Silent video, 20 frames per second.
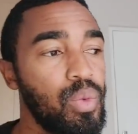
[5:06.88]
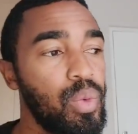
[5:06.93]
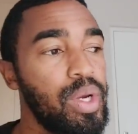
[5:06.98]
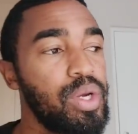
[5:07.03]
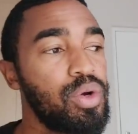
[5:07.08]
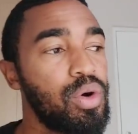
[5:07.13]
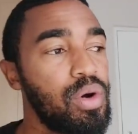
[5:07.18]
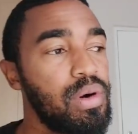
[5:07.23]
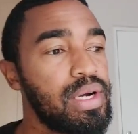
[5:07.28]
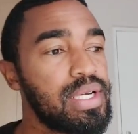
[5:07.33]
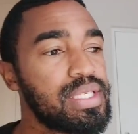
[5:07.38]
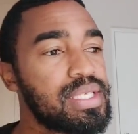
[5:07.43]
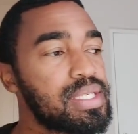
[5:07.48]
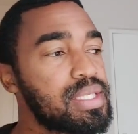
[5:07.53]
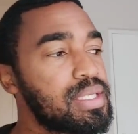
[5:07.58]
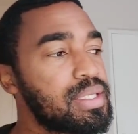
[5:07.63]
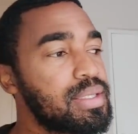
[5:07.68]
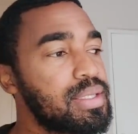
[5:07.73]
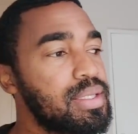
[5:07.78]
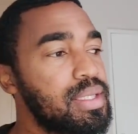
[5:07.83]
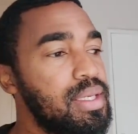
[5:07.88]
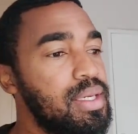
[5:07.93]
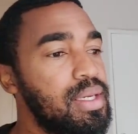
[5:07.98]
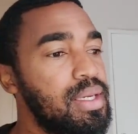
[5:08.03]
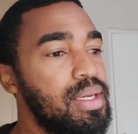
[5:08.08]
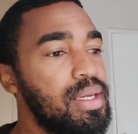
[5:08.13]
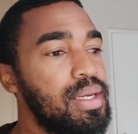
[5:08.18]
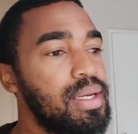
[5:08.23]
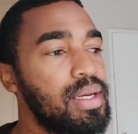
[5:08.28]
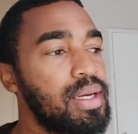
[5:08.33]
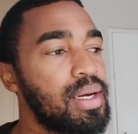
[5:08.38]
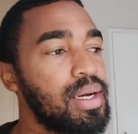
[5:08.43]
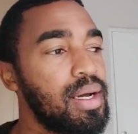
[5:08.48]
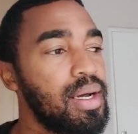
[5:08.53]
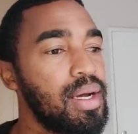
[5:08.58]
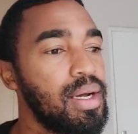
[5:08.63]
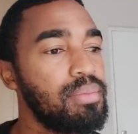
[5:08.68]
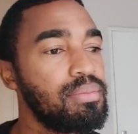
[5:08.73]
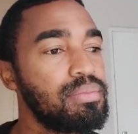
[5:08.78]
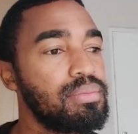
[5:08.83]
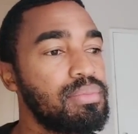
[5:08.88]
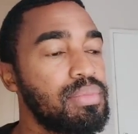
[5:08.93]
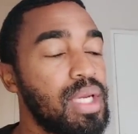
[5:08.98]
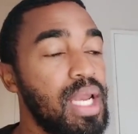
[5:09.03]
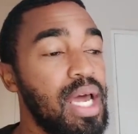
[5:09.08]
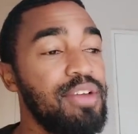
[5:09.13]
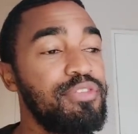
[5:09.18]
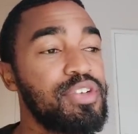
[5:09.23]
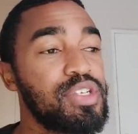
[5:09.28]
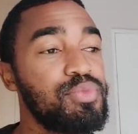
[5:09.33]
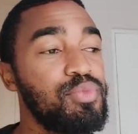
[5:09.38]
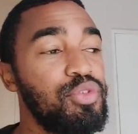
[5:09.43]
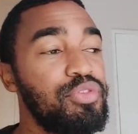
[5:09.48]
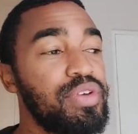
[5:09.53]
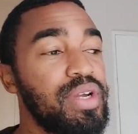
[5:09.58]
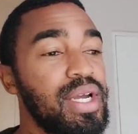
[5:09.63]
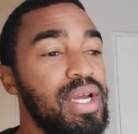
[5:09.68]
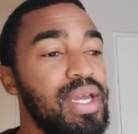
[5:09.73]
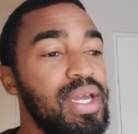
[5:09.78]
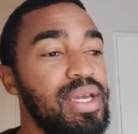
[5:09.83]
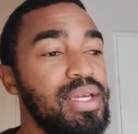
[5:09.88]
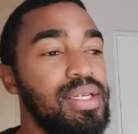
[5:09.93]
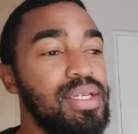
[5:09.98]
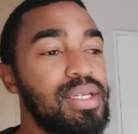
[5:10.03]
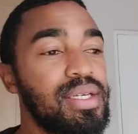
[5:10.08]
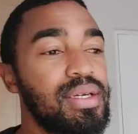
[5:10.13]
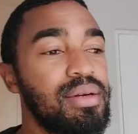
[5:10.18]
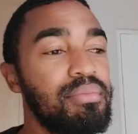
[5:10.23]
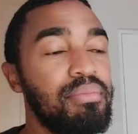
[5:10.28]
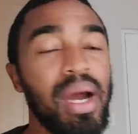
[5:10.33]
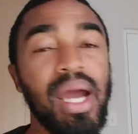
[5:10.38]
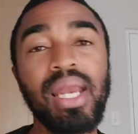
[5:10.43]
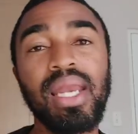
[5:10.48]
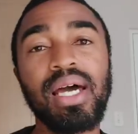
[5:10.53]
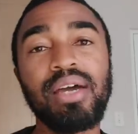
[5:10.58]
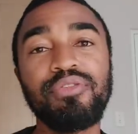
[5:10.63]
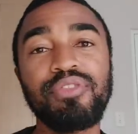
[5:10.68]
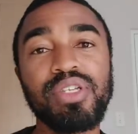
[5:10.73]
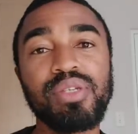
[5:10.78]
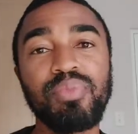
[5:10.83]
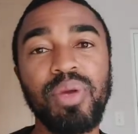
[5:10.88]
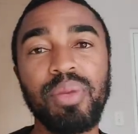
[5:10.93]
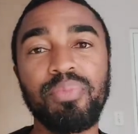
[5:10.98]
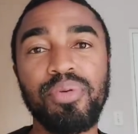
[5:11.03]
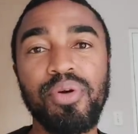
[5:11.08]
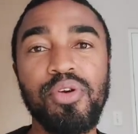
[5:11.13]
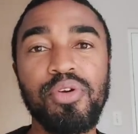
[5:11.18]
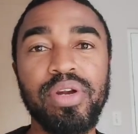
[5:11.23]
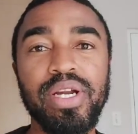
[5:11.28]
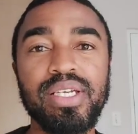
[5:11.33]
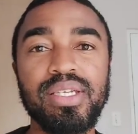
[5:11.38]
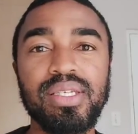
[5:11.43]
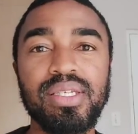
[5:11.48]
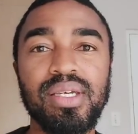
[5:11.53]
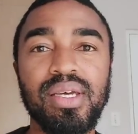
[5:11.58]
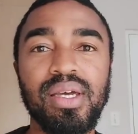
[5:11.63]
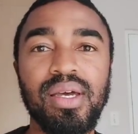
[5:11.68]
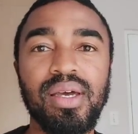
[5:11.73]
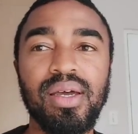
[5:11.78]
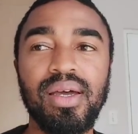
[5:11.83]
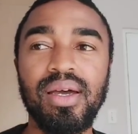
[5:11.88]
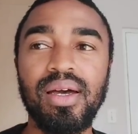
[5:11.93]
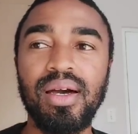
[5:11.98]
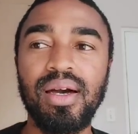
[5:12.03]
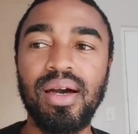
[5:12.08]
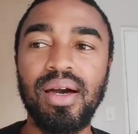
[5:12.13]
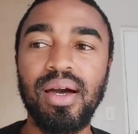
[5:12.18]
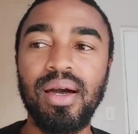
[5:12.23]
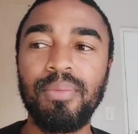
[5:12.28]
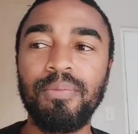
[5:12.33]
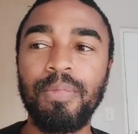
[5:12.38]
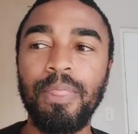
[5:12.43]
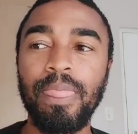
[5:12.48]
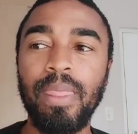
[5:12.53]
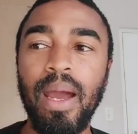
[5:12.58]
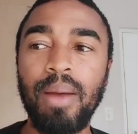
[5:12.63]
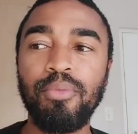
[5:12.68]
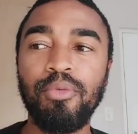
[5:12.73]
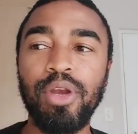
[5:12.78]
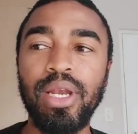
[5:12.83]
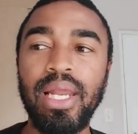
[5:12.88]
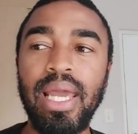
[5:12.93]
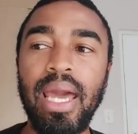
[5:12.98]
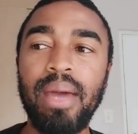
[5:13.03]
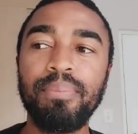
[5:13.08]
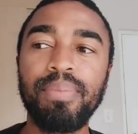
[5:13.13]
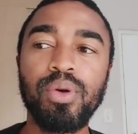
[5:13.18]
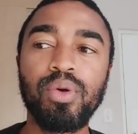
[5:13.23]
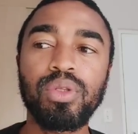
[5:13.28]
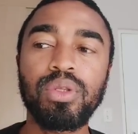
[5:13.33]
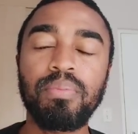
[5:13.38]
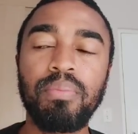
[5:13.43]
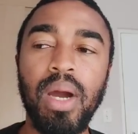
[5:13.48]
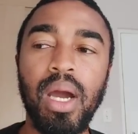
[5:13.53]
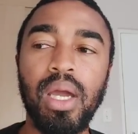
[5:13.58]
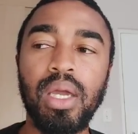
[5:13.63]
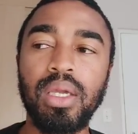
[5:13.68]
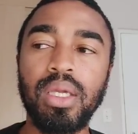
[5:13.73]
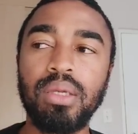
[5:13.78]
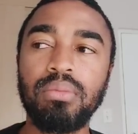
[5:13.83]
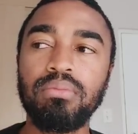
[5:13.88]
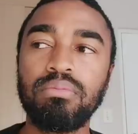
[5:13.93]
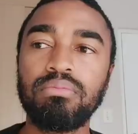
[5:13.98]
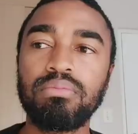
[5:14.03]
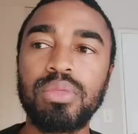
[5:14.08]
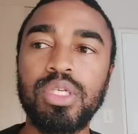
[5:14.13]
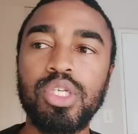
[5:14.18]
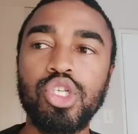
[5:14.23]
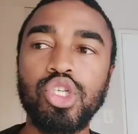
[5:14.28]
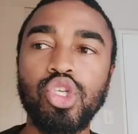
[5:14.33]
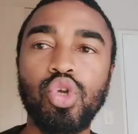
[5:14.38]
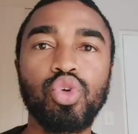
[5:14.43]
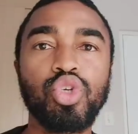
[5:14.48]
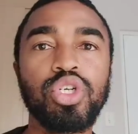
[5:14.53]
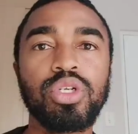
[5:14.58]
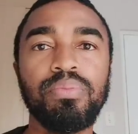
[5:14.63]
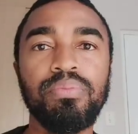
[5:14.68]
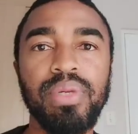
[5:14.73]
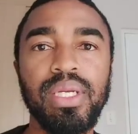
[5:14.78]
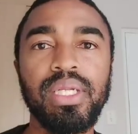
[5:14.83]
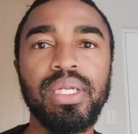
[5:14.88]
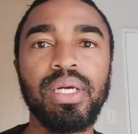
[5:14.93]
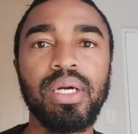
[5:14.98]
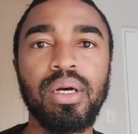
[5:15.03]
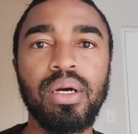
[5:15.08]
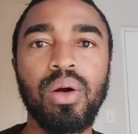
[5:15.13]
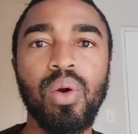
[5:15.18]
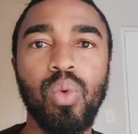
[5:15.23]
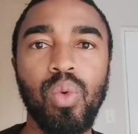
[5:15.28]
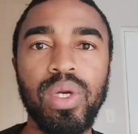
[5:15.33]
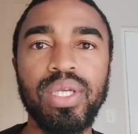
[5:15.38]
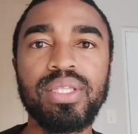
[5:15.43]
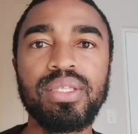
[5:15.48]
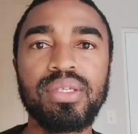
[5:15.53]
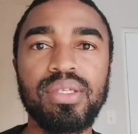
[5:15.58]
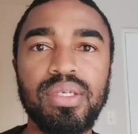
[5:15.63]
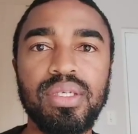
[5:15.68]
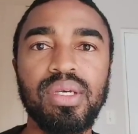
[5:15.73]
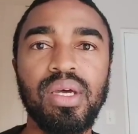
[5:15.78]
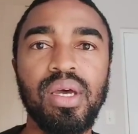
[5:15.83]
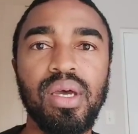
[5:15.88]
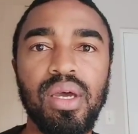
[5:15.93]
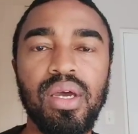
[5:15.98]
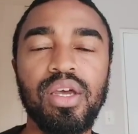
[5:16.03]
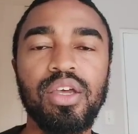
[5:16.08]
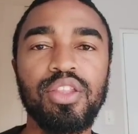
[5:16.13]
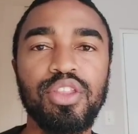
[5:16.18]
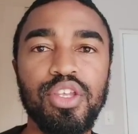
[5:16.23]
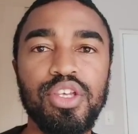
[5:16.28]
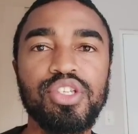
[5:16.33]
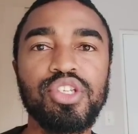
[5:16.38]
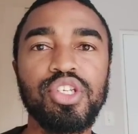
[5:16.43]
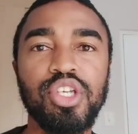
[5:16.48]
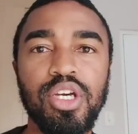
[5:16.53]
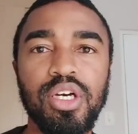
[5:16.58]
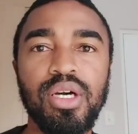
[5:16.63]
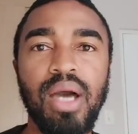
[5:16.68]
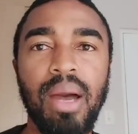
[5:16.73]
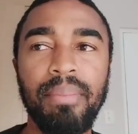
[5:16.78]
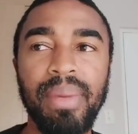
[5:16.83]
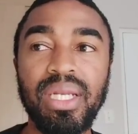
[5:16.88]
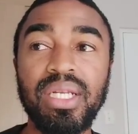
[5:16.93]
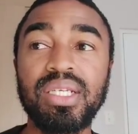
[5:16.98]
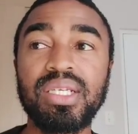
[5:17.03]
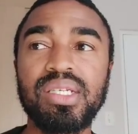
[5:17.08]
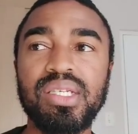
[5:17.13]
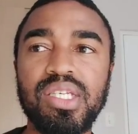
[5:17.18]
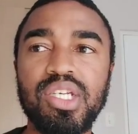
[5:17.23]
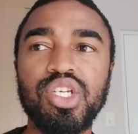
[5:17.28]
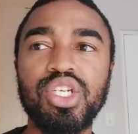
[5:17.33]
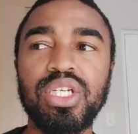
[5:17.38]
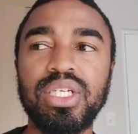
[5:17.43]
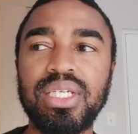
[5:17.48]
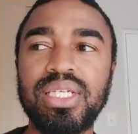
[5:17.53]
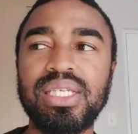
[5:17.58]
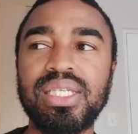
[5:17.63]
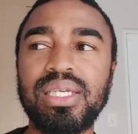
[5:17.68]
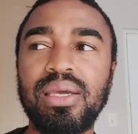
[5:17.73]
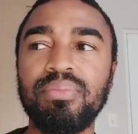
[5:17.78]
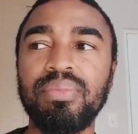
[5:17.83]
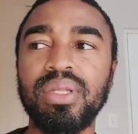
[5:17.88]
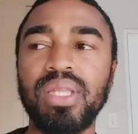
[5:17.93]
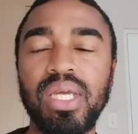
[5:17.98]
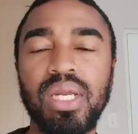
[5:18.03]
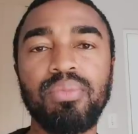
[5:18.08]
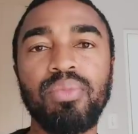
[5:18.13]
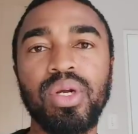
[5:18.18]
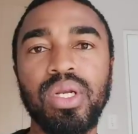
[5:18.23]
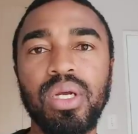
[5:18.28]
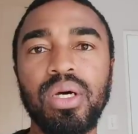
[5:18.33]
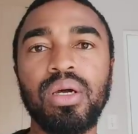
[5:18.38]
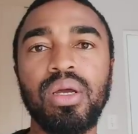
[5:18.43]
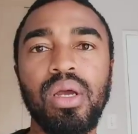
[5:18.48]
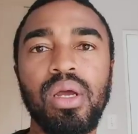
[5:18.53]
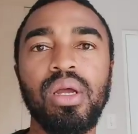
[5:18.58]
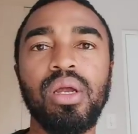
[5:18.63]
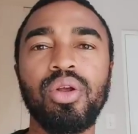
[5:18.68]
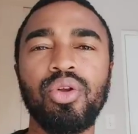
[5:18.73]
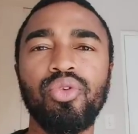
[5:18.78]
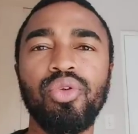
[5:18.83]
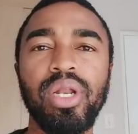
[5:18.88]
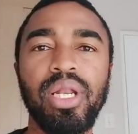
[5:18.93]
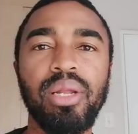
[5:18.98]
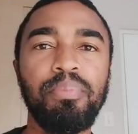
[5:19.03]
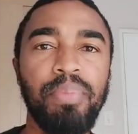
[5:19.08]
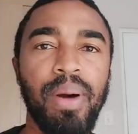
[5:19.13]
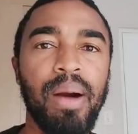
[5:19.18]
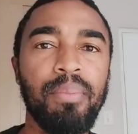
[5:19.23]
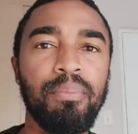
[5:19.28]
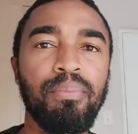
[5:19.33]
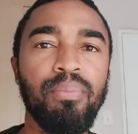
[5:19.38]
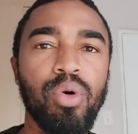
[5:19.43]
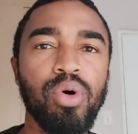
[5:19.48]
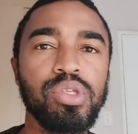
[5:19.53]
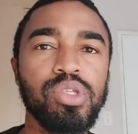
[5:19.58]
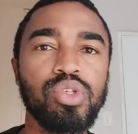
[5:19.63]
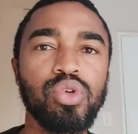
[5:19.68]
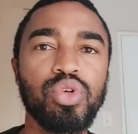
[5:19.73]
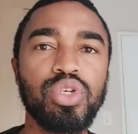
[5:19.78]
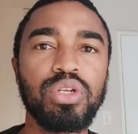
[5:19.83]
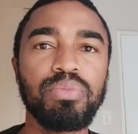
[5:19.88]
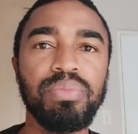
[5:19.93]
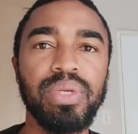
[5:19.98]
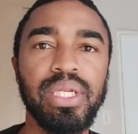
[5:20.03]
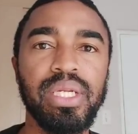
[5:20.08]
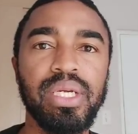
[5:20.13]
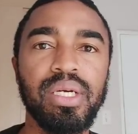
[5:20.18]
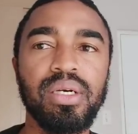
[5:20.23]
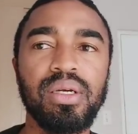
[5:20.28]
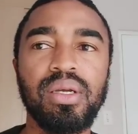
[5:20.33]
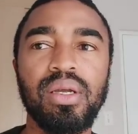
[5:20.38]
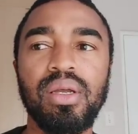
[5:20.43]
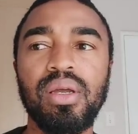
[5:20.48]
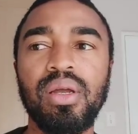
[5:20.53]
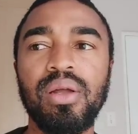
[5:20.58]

We're in August. Life is moving ahead. My life has made progress. I'm really happy with my social media wins this year. I made a decision in December that I'm going to really pump more on social media.